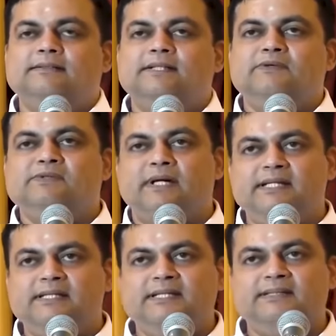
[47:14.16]
there was
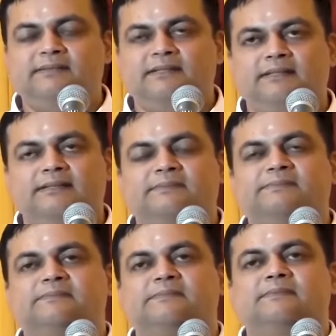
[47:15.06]
another
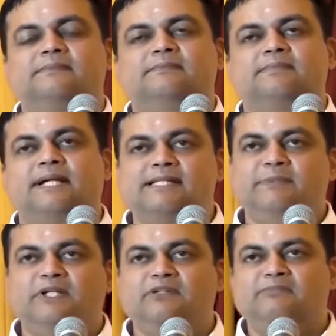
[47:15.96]

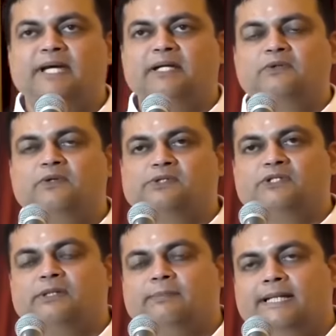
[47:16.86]
classmate of mine who was
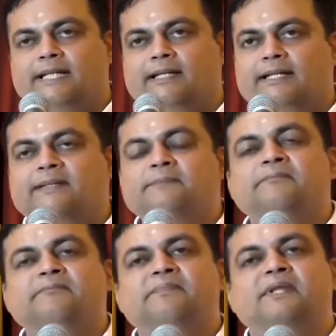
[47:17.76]
also a Malayali.
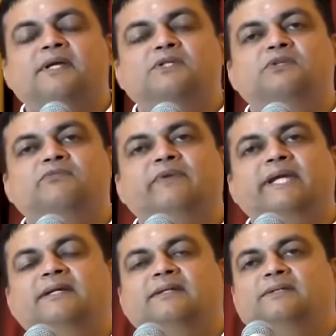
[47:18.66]
So
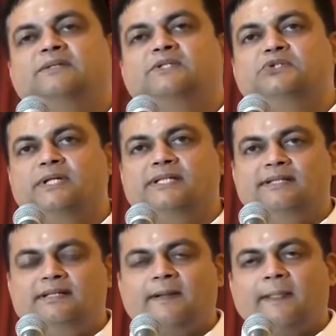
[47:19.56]
we
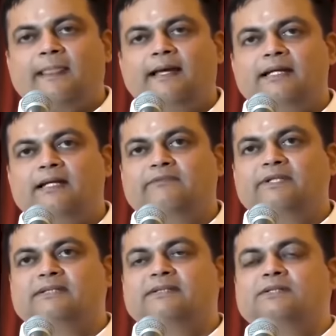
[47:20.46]
together, along
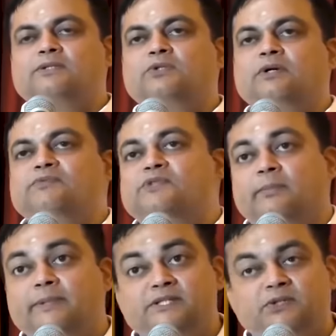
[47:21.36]
with two of
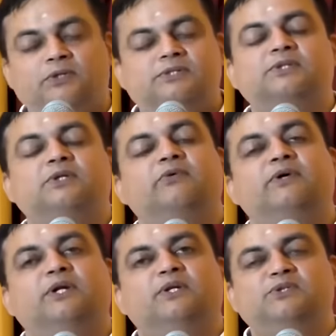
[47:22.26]
Swami's cooks who
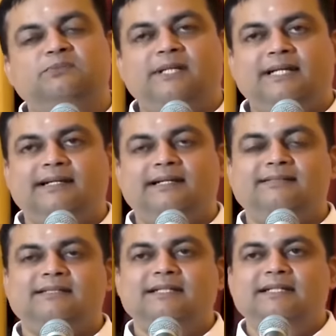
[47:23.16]
were also
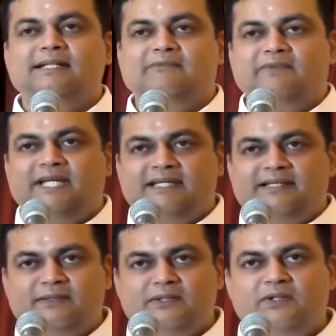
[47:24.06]
Malayalis,
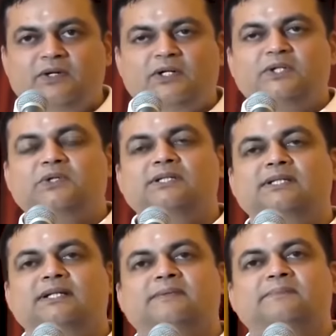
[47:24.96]
we got
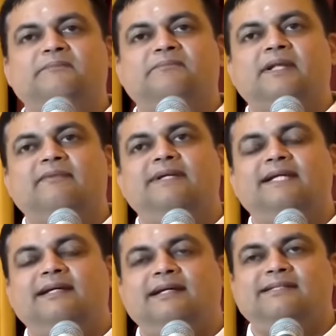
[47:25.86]
together, we
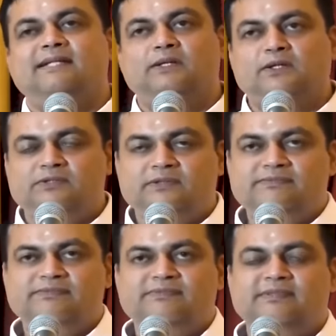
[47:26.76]
collected lots
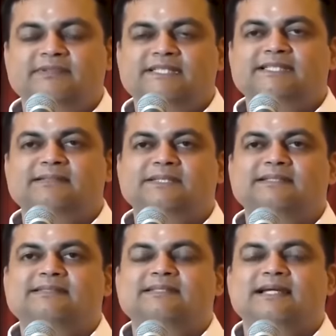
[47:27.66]
of
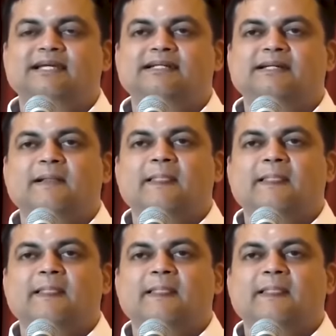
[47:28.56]
vegetables and